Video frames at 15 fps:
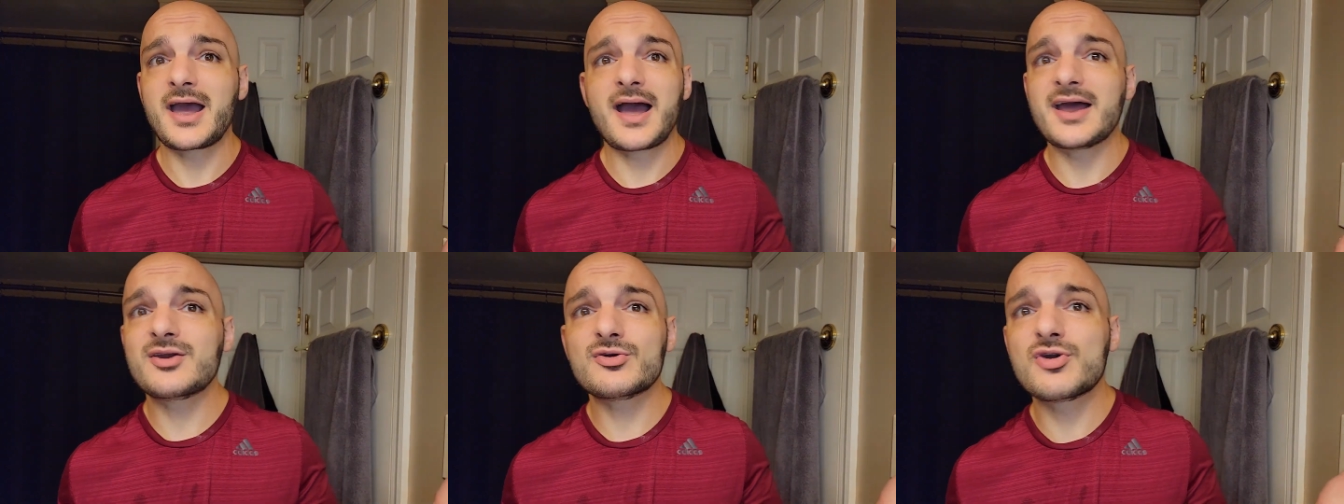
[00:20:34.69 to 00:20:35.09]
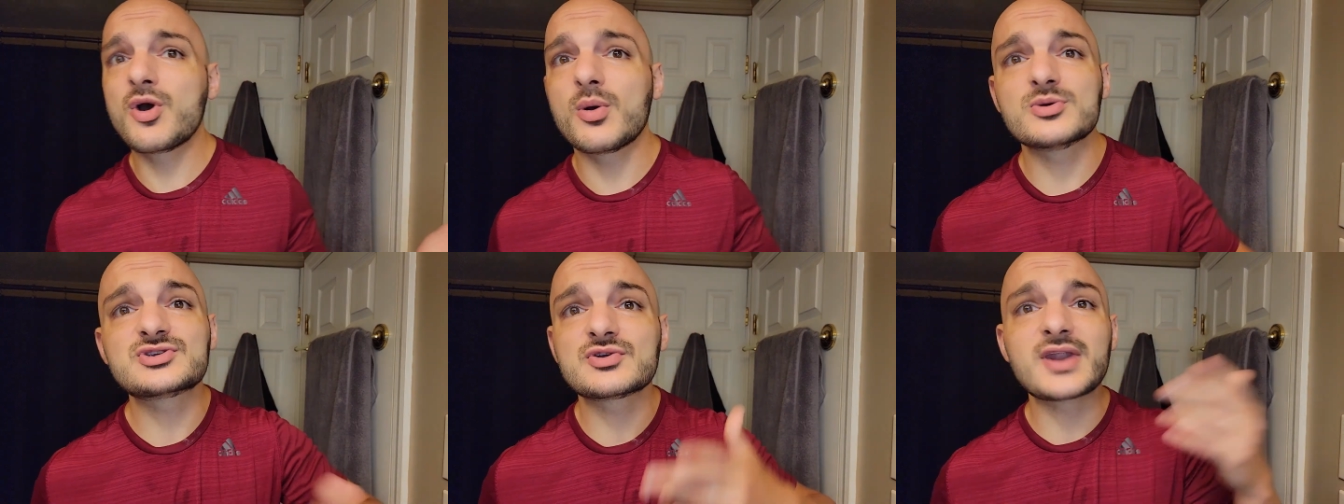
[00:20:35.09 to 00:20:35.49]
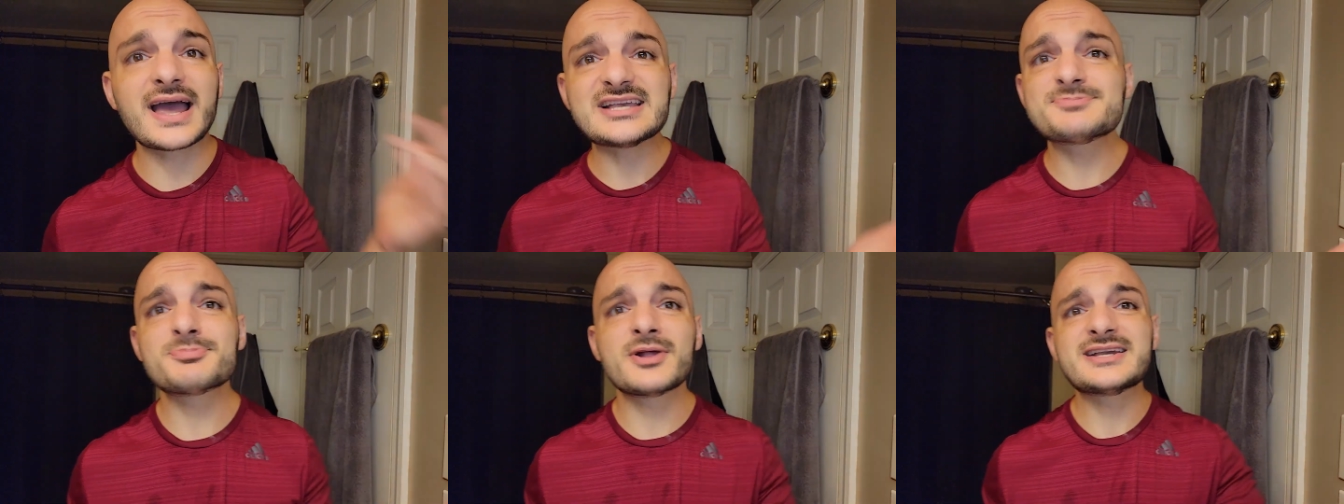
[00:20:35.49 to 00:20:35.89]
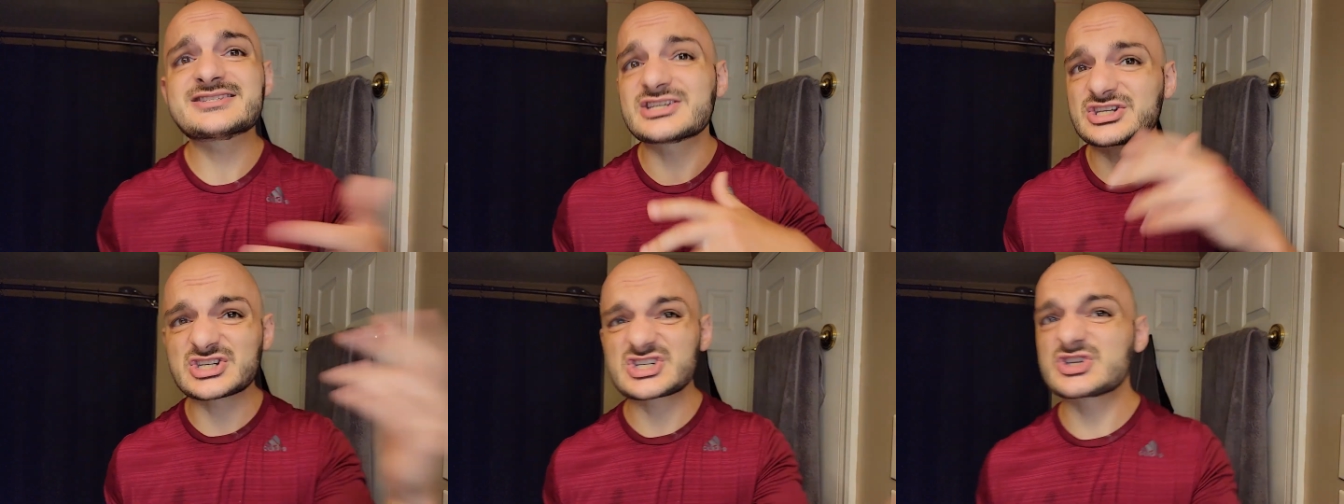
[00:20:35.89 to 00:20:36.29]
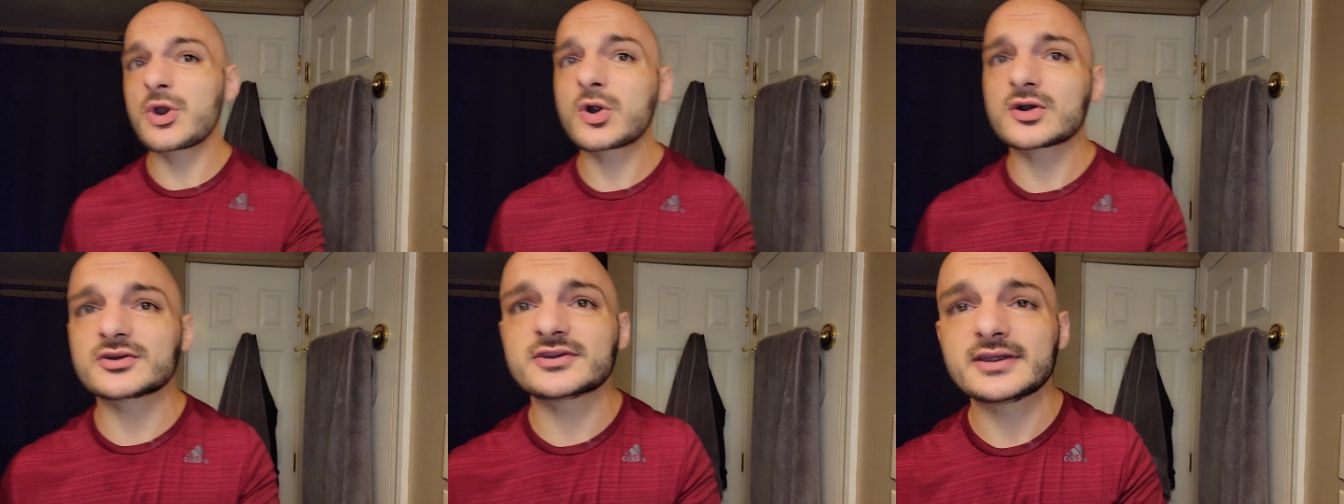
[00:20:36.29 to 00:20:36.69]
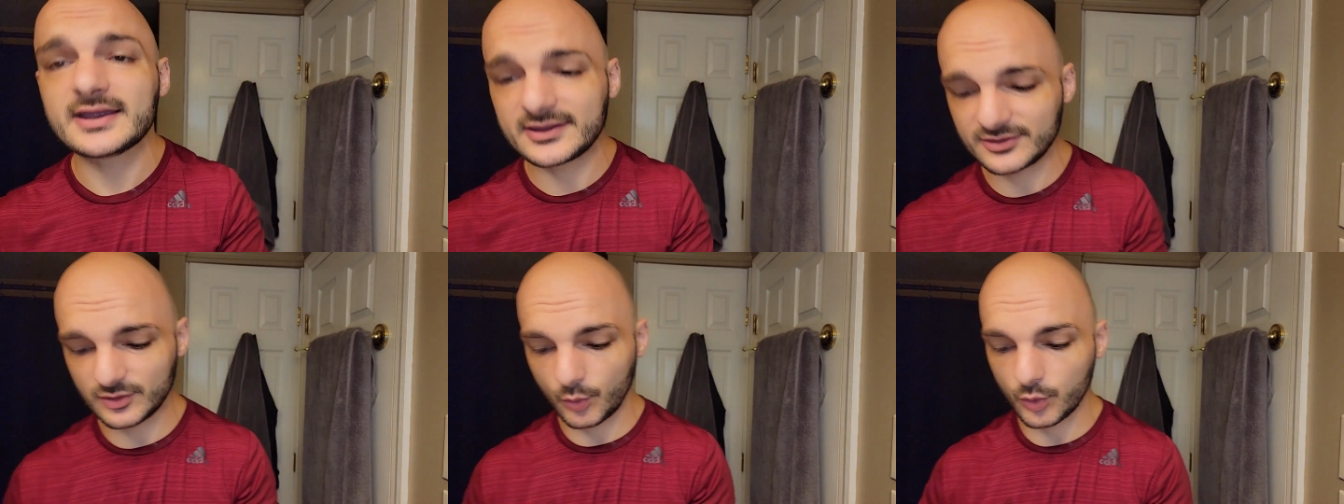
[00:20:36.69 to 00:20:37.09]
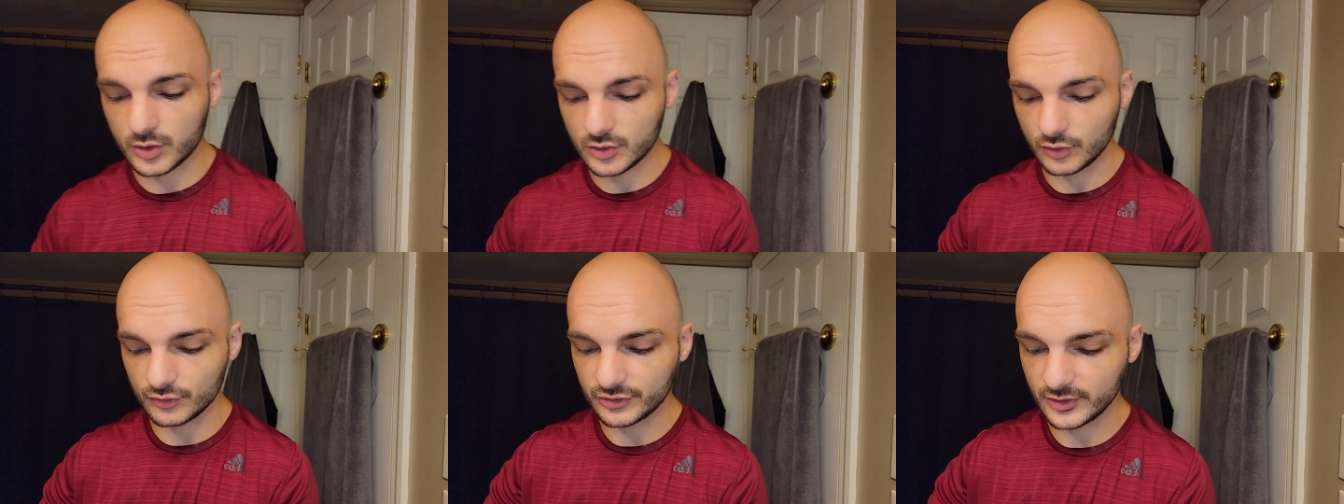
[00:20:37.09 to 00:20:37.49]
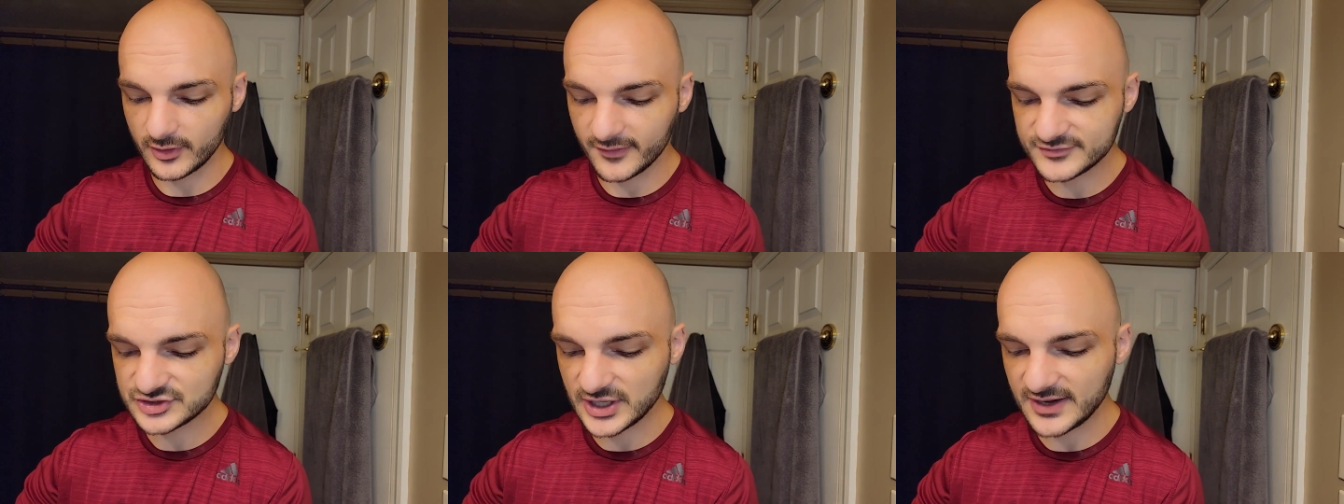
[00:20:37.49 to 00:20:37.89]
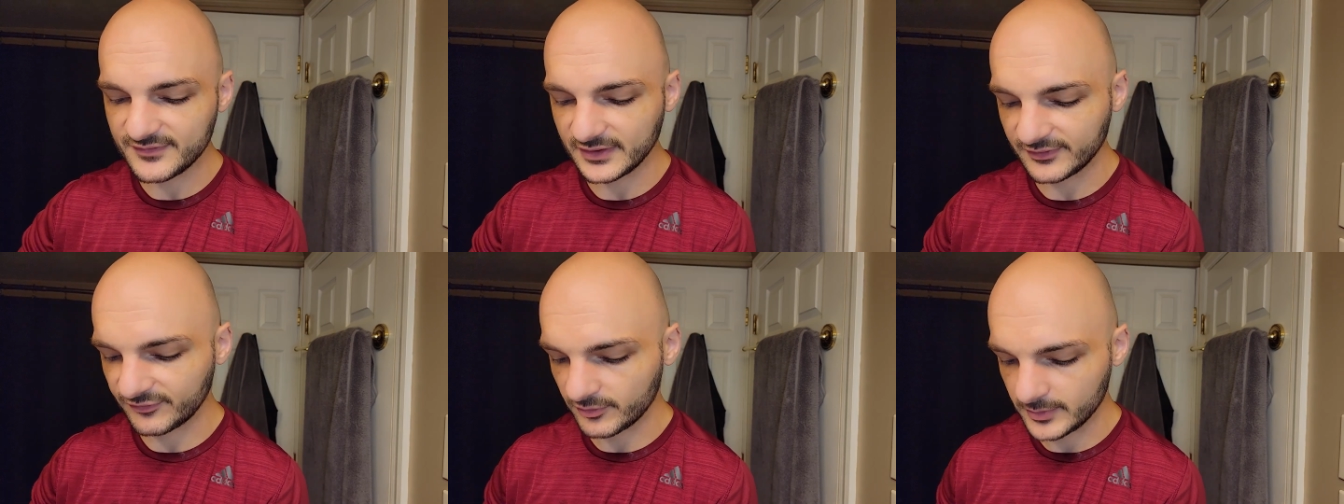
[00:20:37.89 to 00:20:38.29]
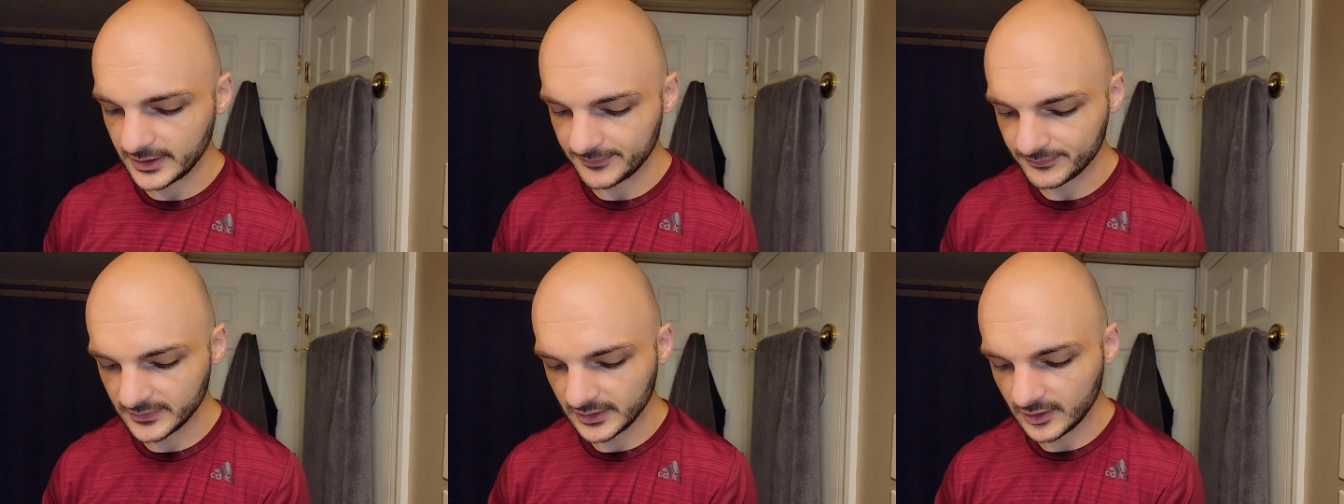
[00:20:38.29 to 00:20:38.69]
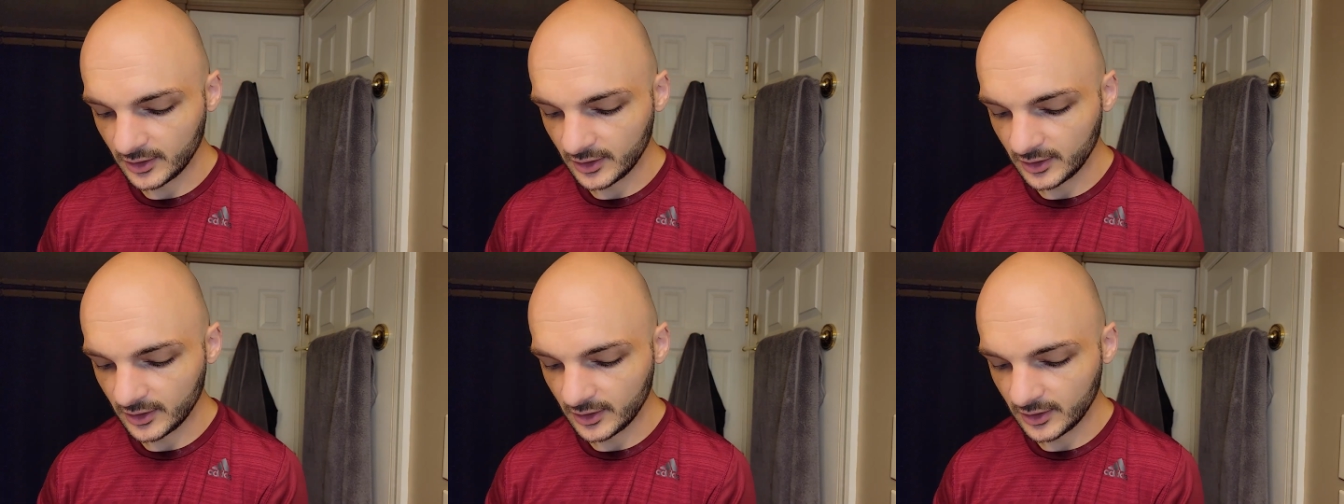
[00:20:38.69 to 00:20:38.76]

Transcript: I don't know, it was a nice place to start in the world of shaving for me.